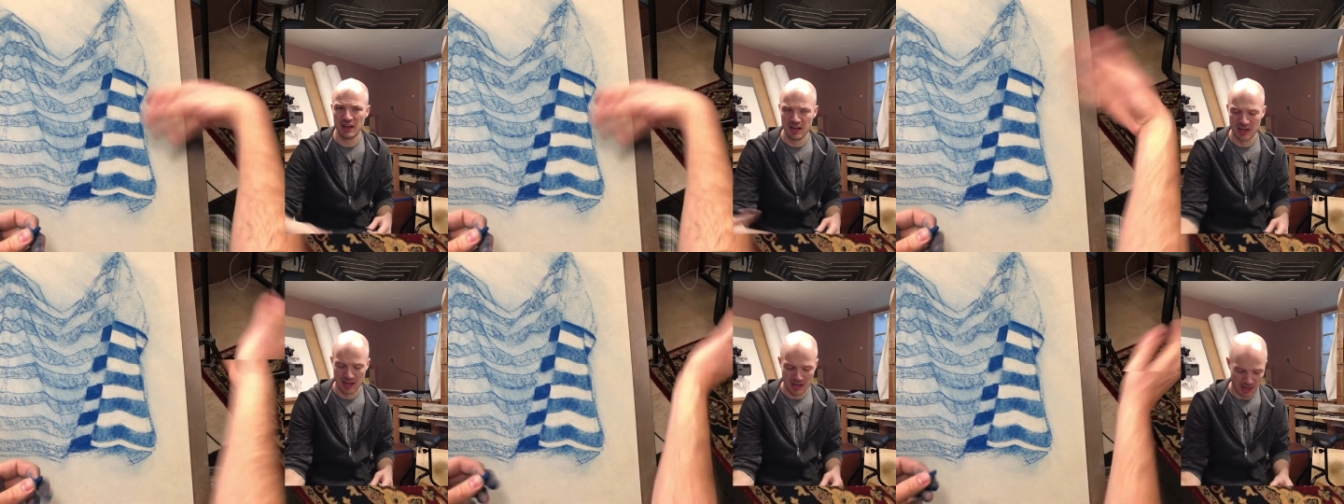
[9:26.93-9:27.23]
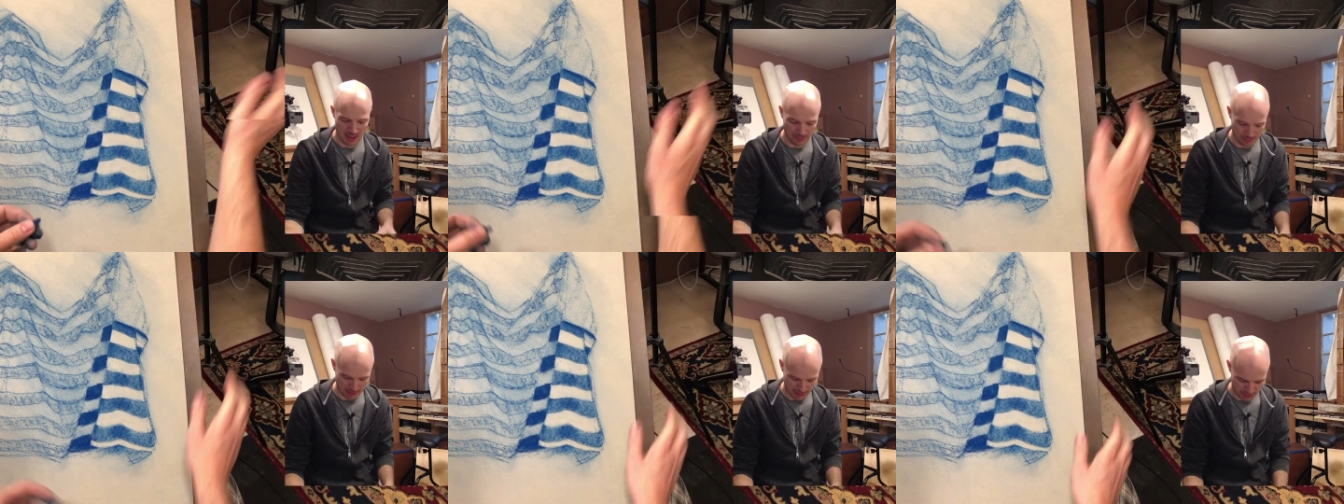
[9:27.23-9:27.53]

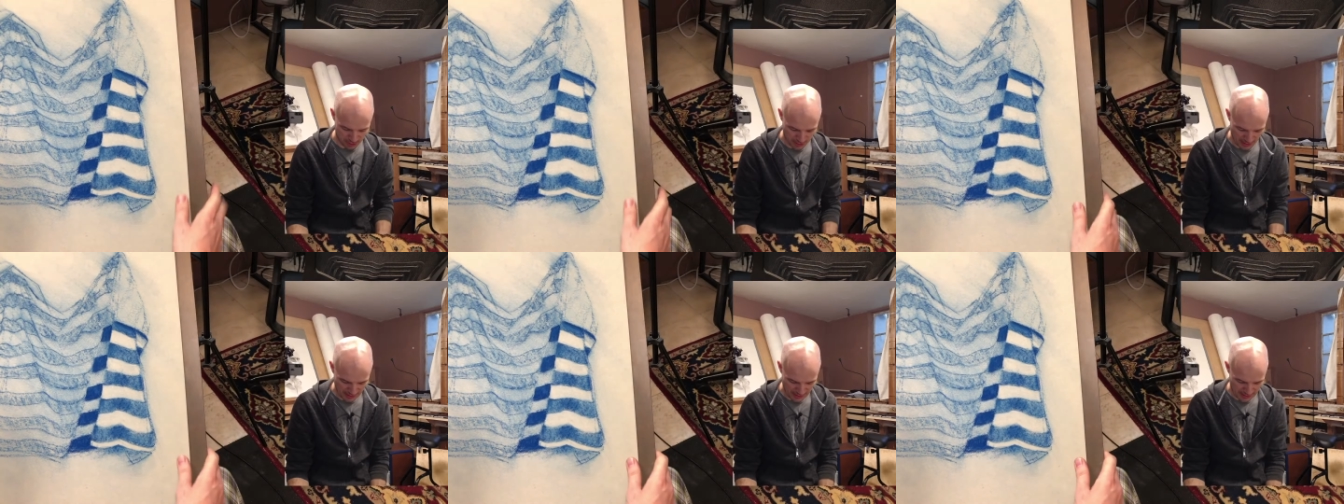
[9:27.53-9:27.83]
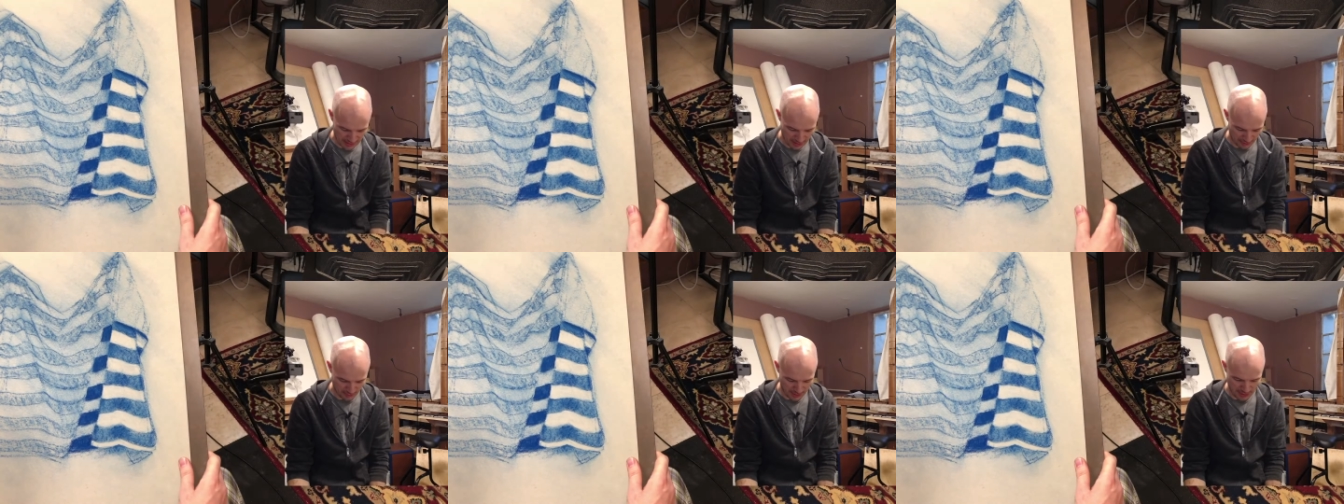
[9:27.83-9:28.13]
I'm gonna try and
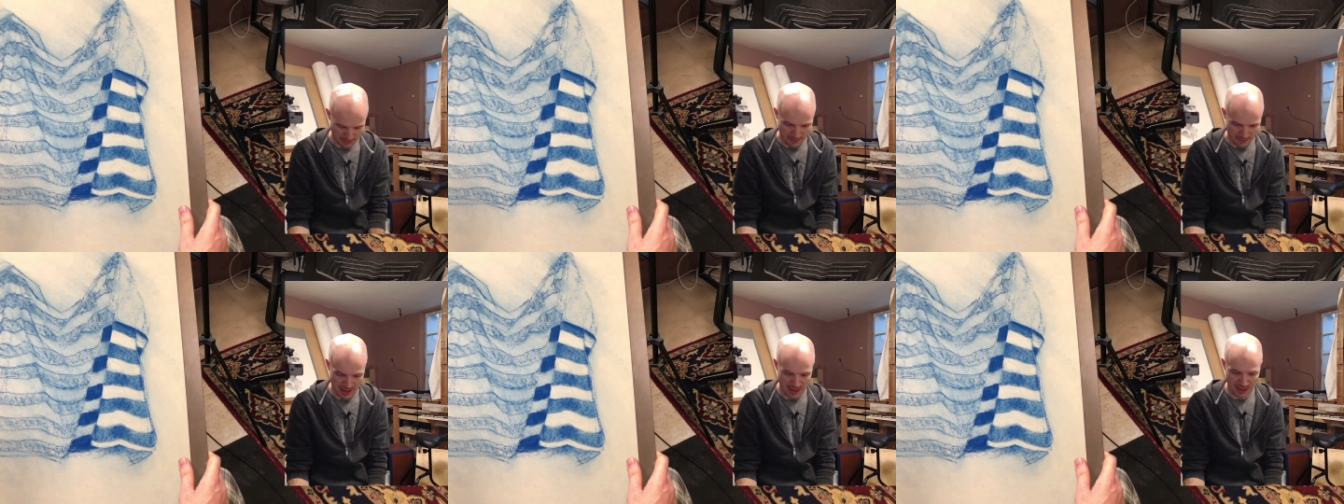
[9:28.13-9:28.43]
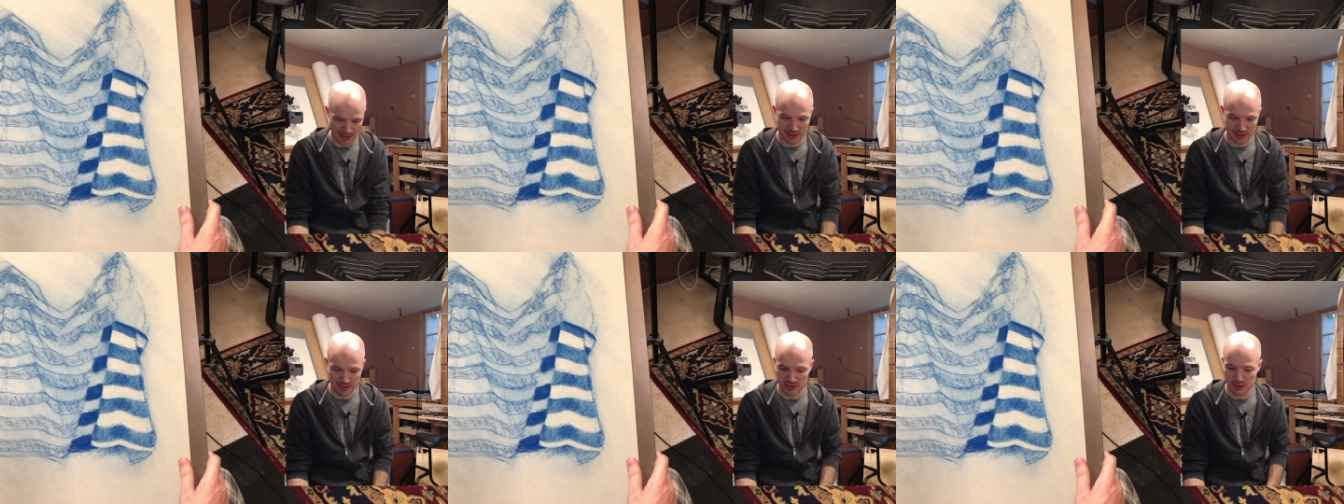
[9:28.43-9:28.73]
get rid of
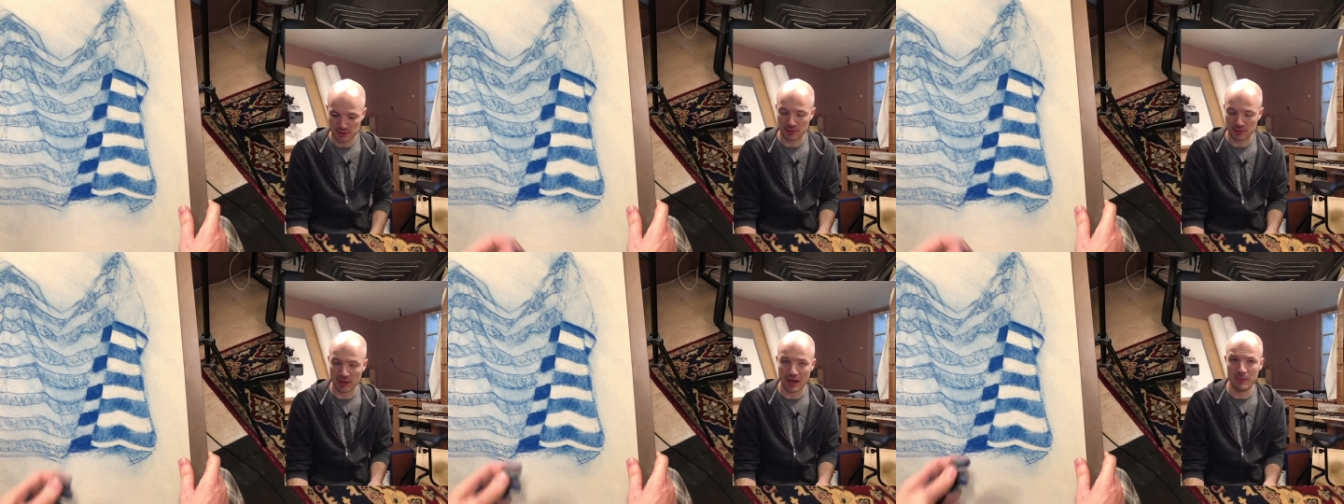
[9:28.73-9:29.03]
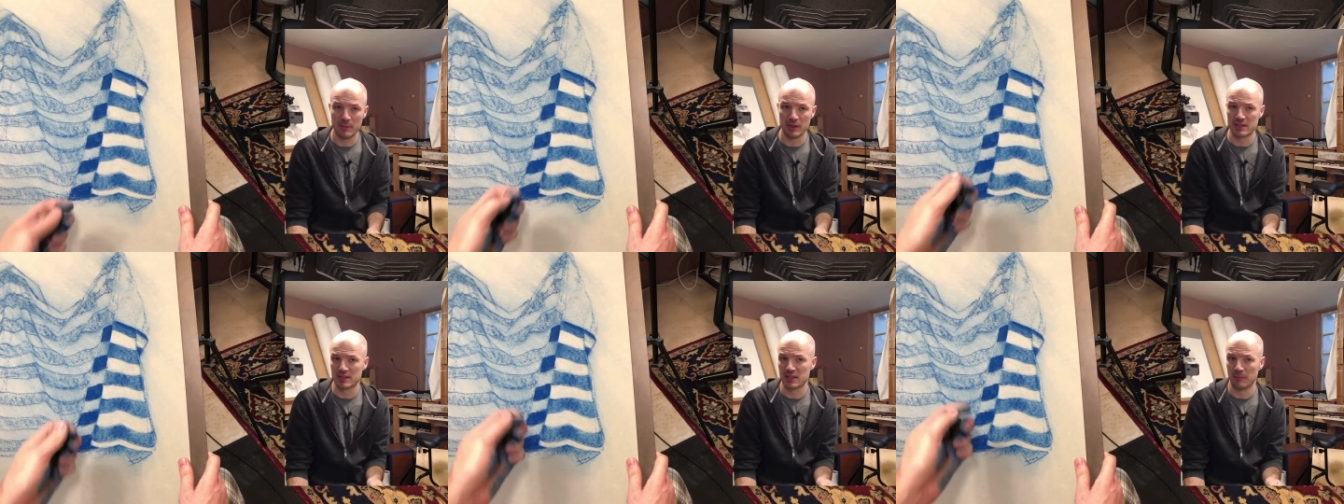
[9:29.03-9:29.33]
that and
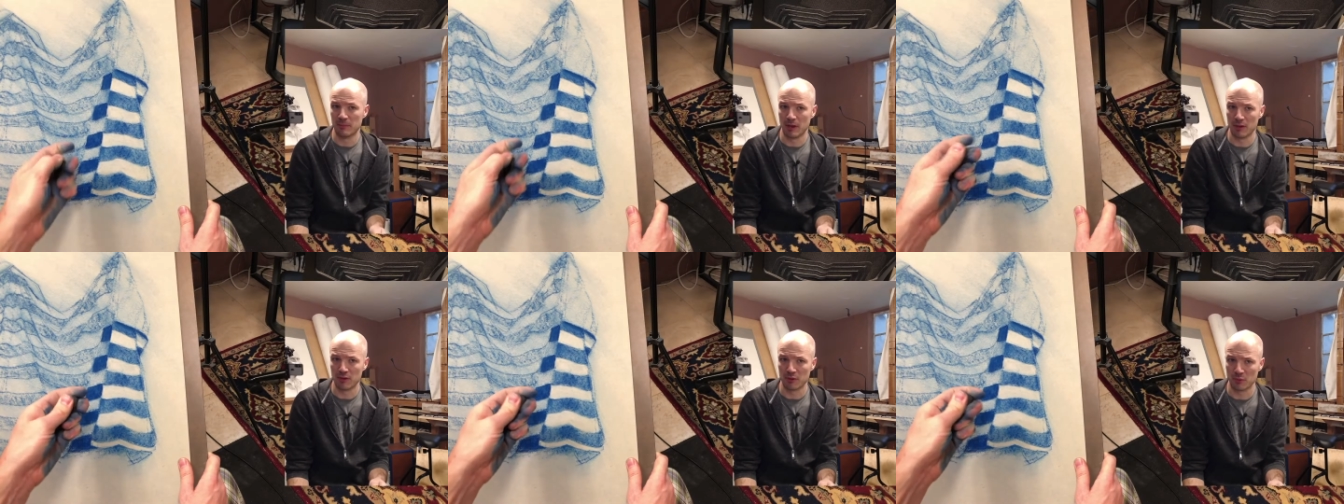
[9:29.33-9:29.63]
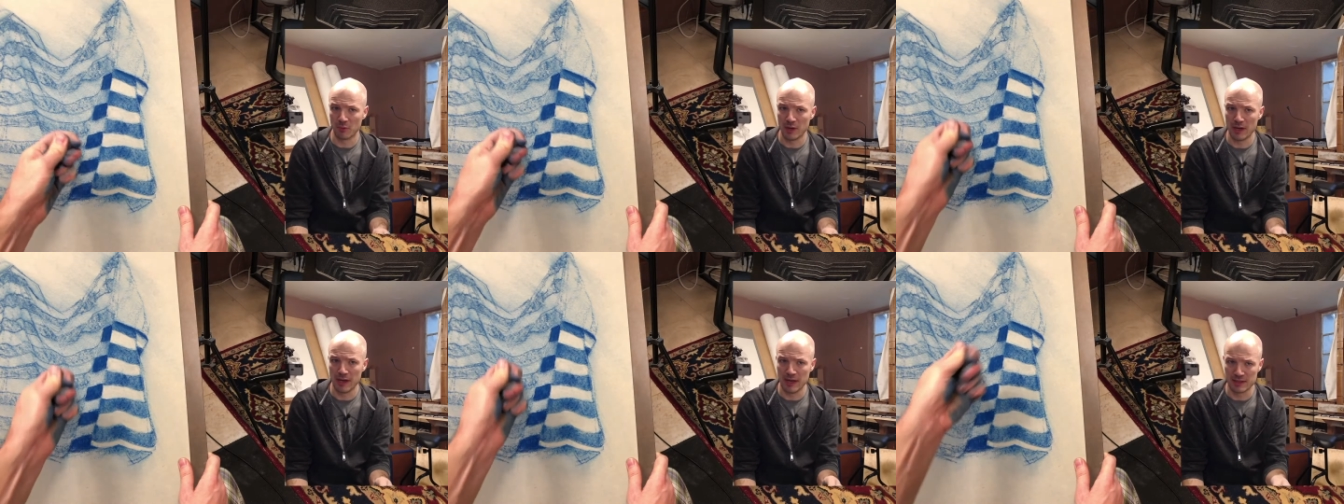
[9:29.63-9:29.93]
describe it some other
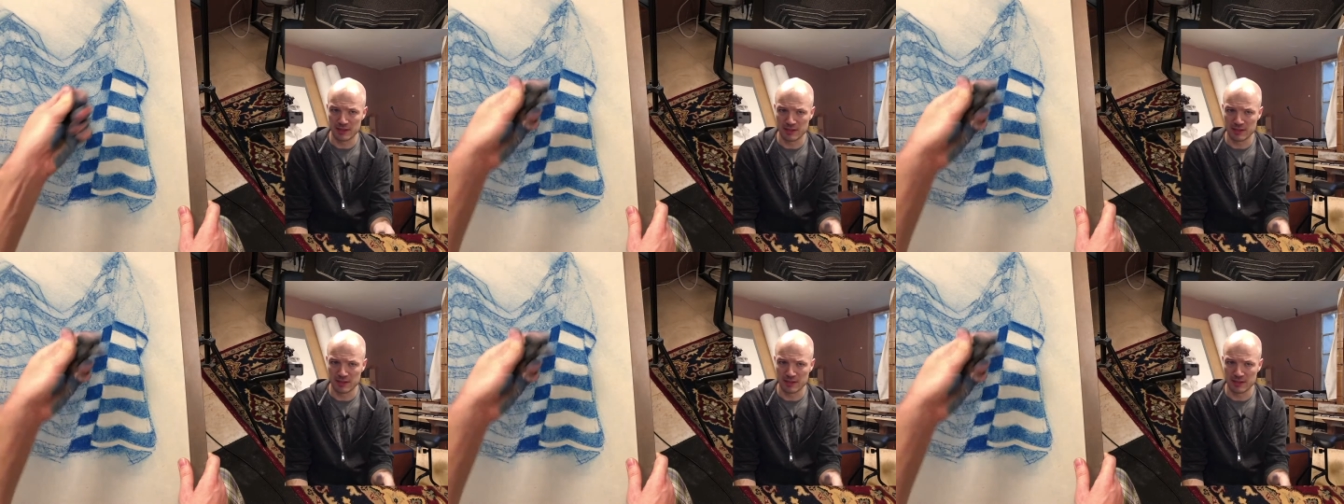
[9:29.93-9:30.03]
way.